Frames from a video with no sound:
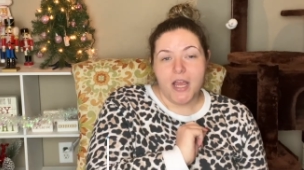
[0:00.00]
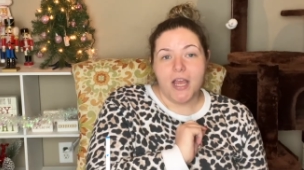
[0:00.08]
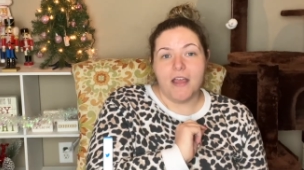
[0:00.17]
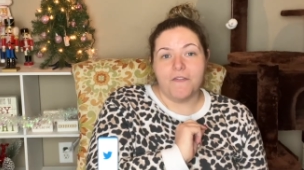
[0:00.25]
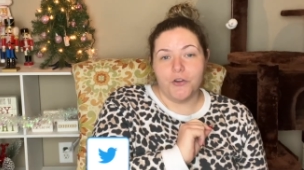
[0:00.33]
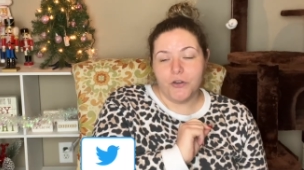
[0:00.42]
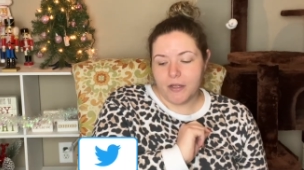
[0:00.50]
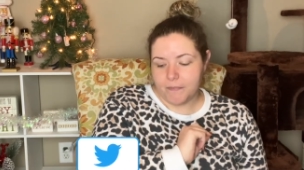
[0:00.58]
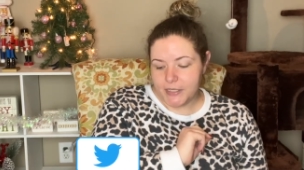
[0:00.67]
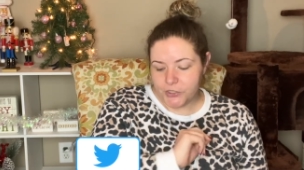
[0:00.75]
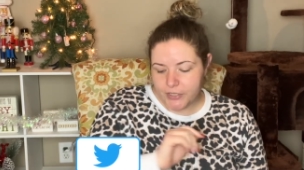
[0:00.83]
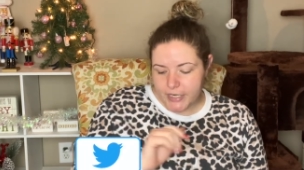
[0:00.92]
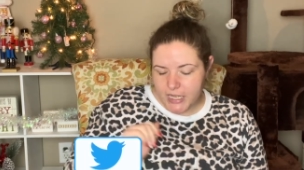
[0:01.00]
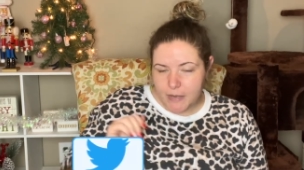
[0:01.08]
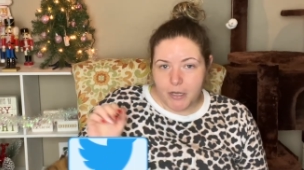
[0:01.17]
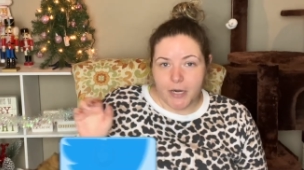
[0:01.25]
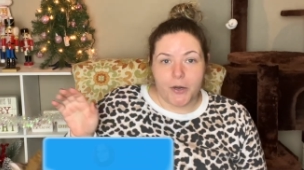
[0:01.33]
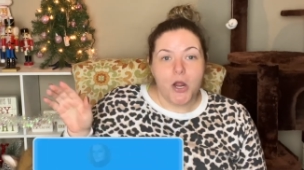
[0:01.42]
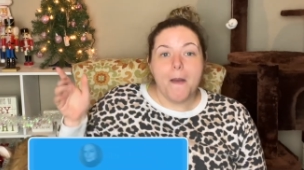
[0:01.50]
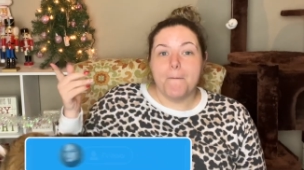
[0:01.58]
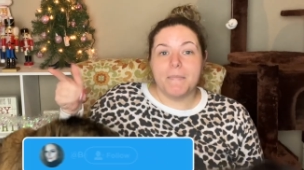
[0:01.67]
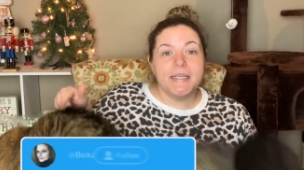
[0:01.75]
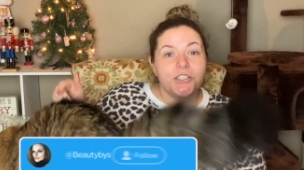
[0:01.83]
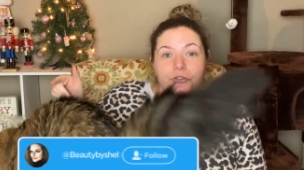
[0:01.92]
If you're not, Mr. Kitty, come on over.
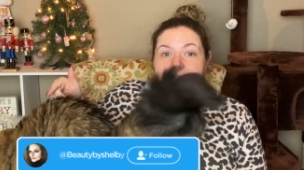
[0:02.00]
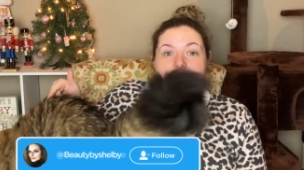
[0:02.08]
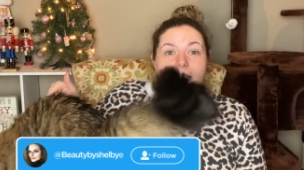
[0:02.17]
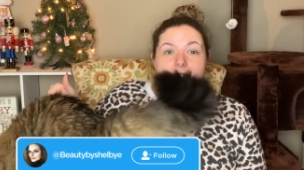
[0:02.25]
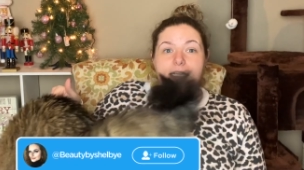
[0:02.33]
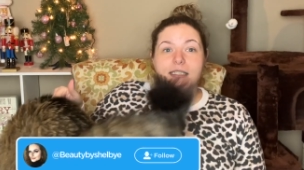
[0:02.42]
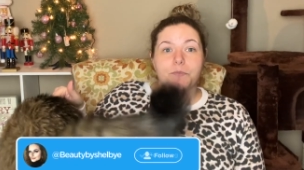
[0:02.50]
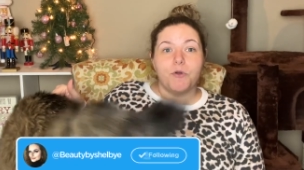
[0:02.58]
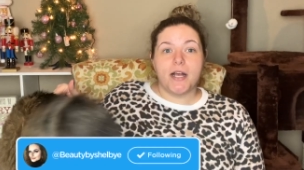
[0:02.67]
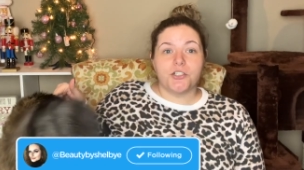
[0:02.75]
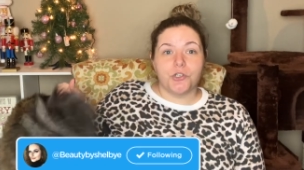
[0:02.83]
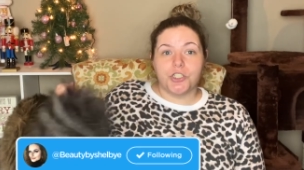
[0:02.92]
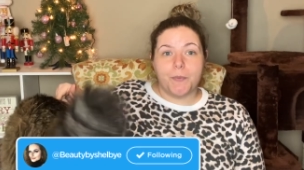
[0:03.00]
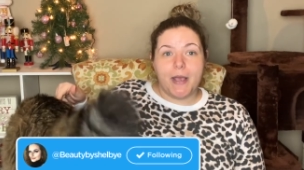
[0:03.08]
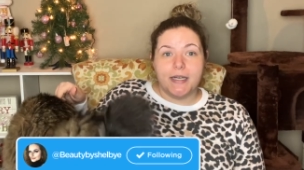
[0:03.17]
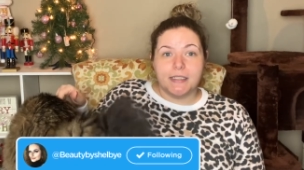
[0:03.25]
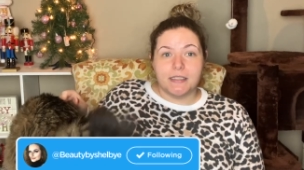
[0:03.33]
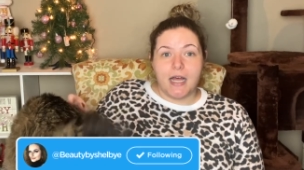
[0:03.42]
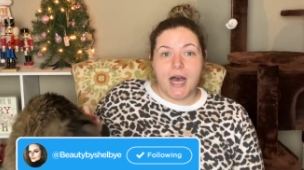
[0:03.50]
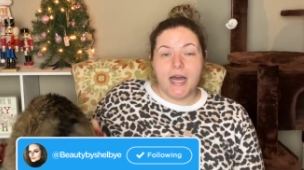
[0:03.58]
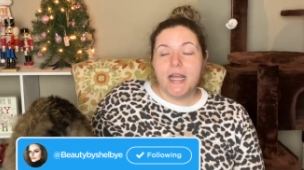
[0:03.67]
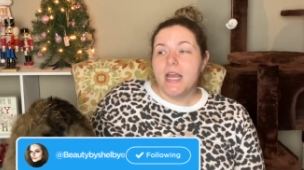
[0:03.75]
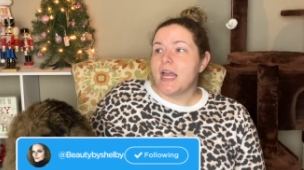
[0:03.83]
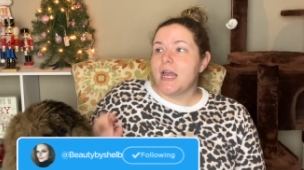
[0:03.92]
Mr. Kitty's not surprised Trisha Paytas lied,
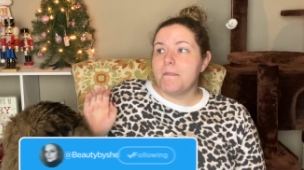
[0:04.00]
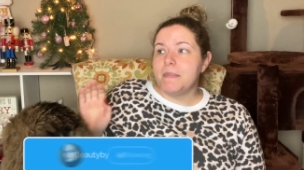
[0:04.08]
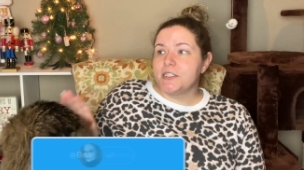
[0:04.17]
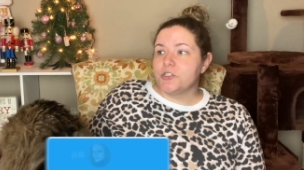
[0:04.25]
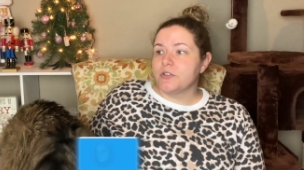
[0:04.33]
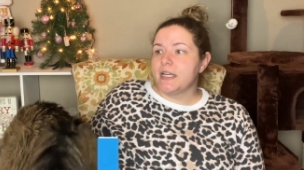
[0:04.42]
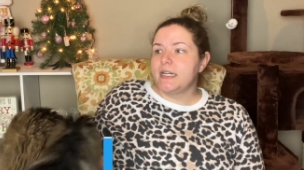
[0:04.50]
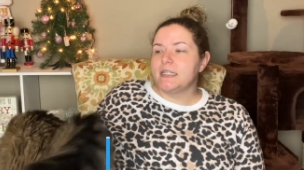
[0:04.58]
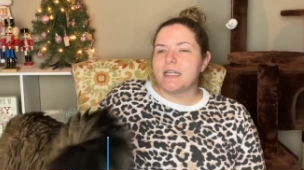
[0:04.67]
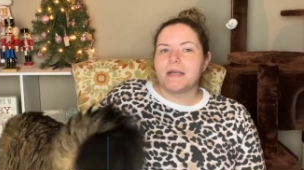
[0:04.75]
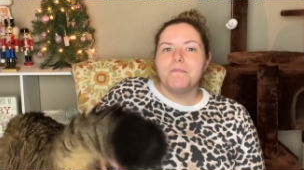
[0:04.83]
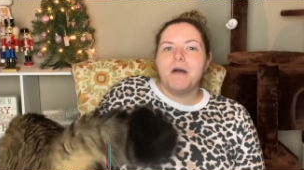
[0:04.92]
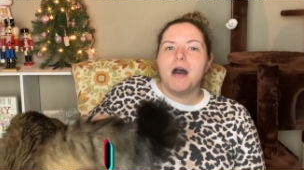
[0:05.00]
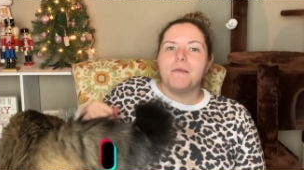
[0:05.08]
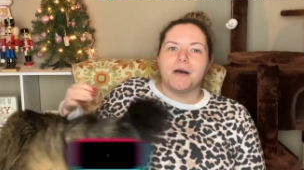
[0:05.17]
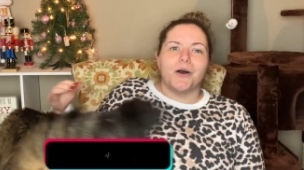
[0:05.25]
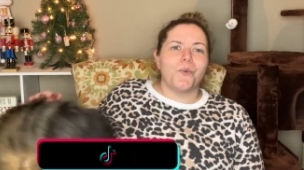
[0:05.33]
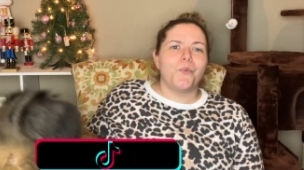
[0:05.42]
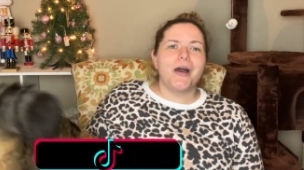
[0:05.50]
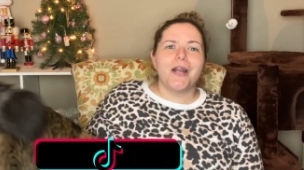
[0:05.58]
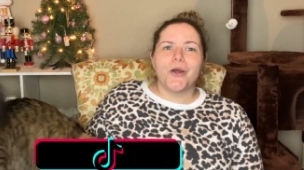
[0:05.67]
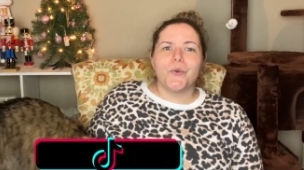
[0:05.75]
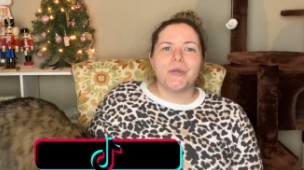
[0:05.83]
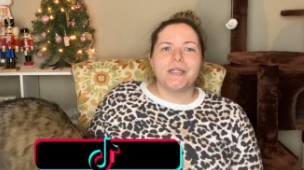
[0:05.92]
and Mr. Kitty's like, Mama, what
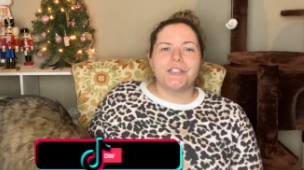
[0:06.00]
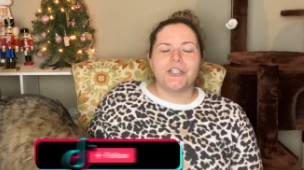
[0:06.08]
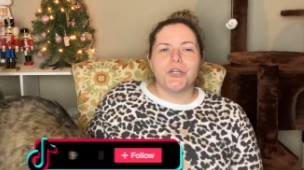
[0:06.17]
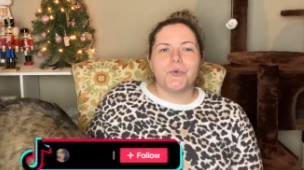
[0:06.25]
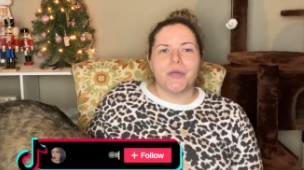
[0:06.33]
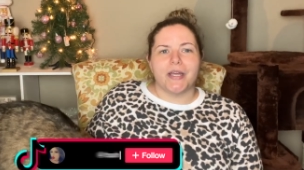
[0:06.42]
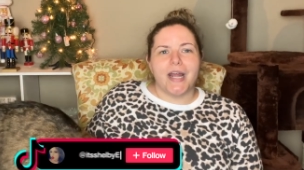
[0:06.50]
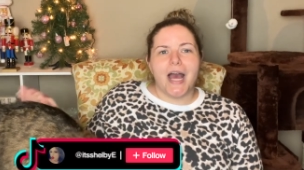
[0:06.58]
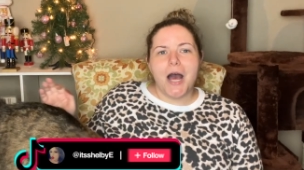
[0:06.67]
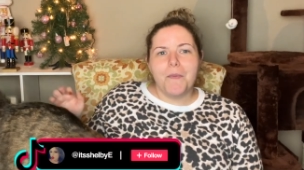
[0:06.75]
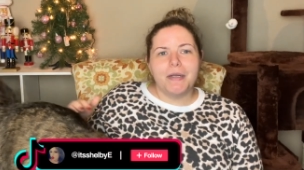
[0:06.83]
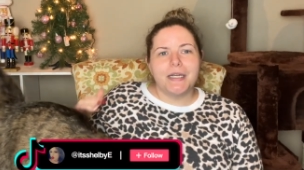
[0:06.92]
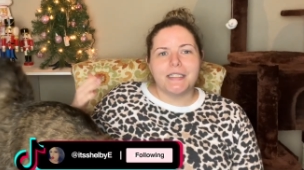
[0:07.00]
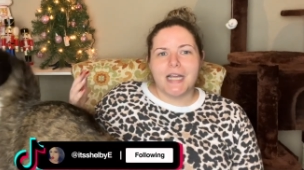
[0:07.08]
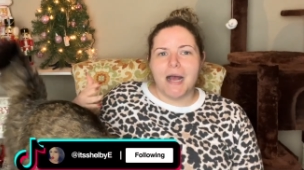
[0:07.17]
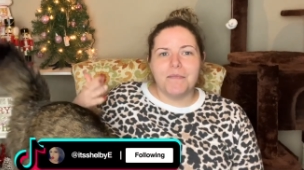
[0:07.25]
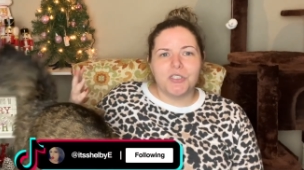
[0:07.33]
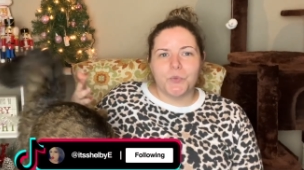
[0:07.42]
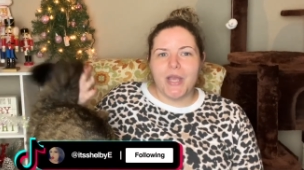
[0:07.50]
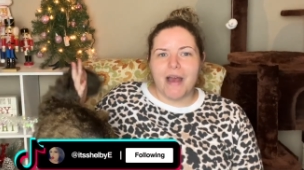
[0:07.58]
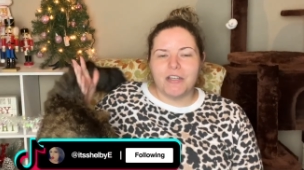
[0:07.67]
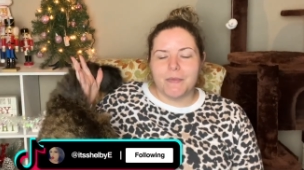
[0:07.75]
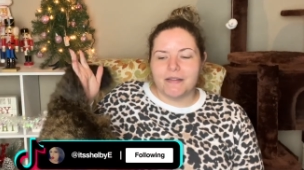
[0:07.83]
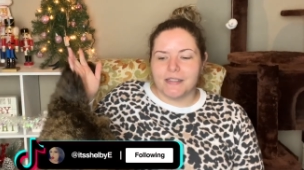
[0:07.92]
are we doing? How many times do we have
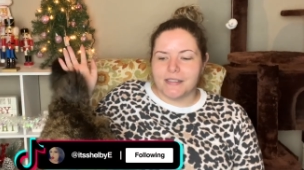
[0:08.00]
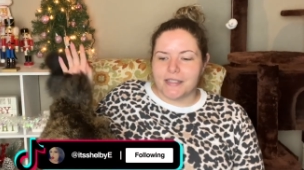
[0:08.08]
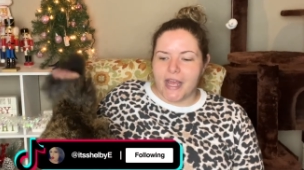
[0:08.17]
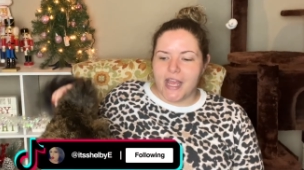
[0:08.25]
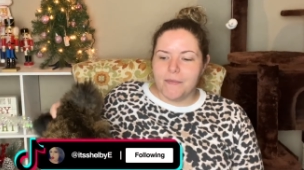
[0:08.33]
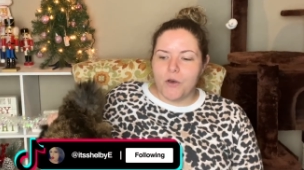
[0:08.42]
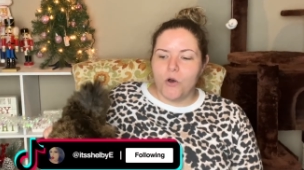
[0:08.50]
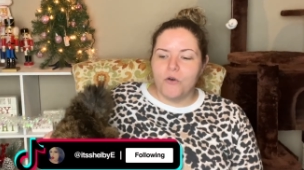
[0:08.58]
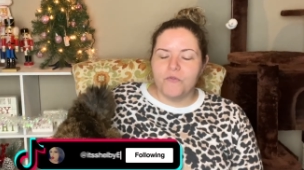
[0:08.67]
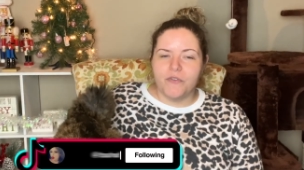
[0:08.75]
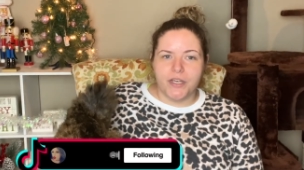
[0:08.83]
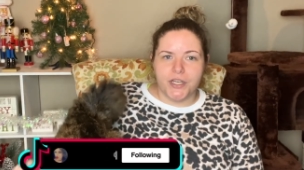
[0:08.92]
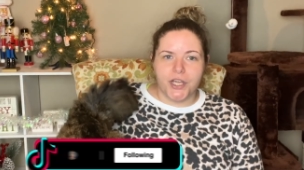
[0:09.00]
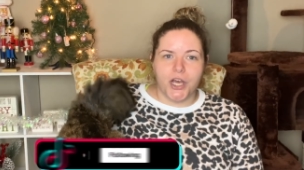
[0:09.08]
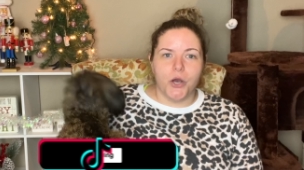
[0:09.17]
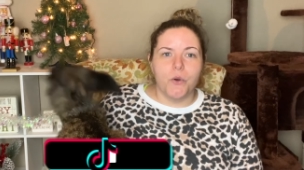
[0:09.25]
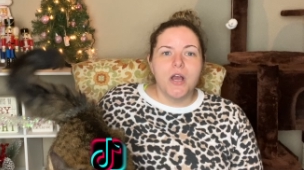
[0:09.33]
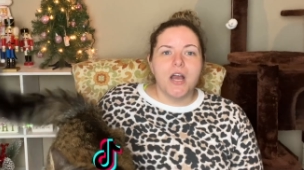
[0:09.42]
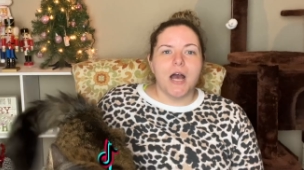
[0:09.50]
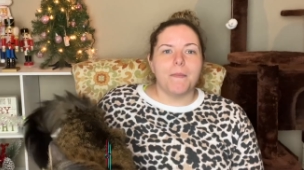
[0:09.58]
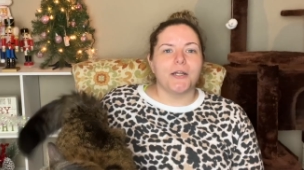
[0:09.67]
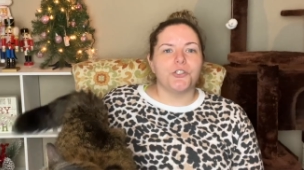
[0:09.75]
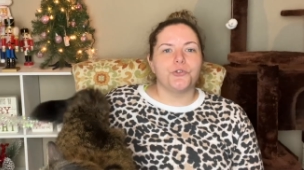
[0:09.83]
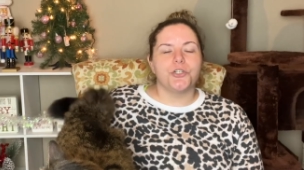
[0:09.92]
to make the same old video
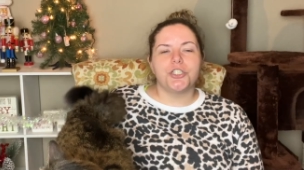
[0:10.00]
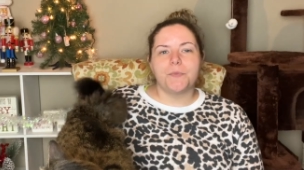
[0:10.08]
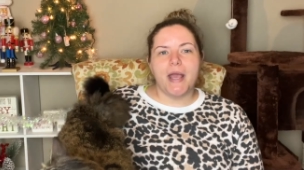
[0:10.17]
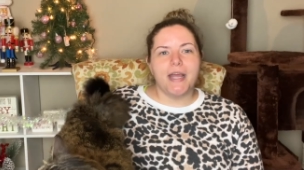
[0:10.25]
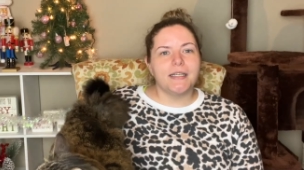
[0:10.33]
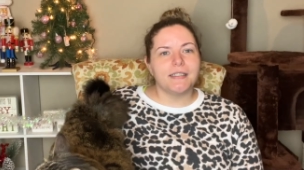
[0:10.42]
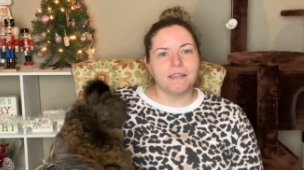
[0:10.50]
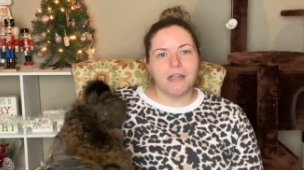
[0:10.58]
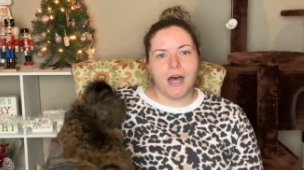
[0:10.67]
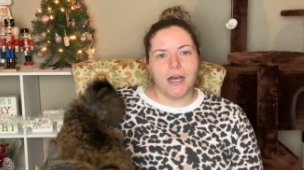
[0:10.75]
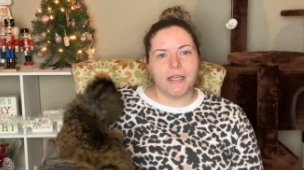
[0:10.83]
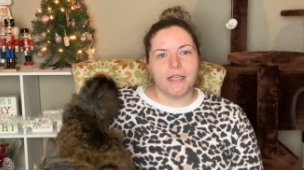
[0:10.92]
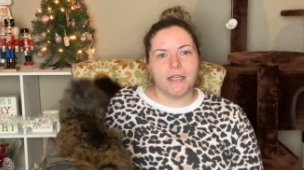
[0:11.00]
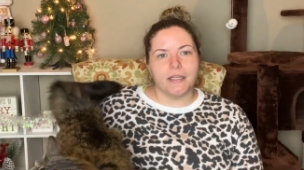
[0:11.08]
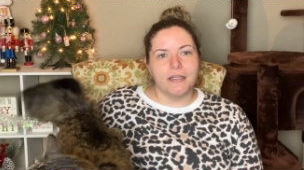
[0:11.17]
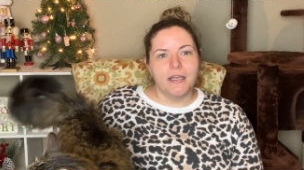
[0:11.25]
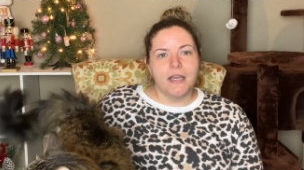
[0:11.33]
about Trisha Paytas lying